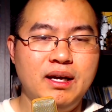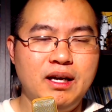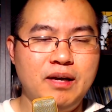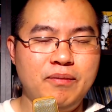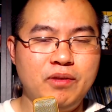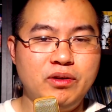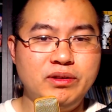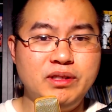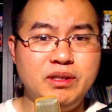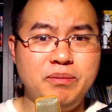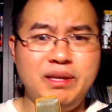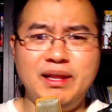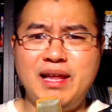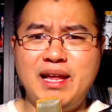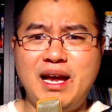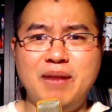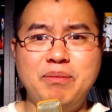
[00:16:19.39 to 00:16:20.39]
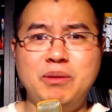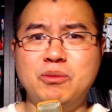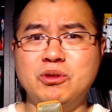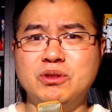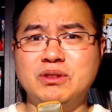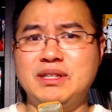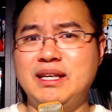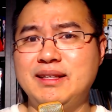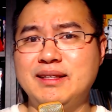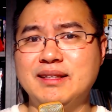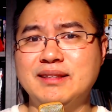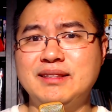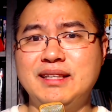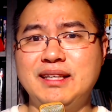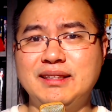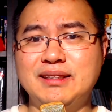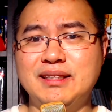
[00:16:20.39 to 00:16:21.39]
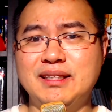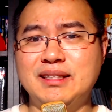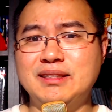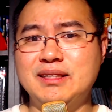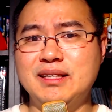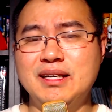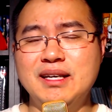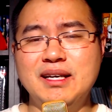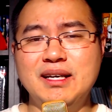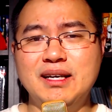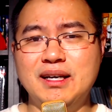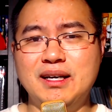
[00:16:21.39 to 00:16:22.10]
Um, there's going to be a lot of people who say it doesn't exist,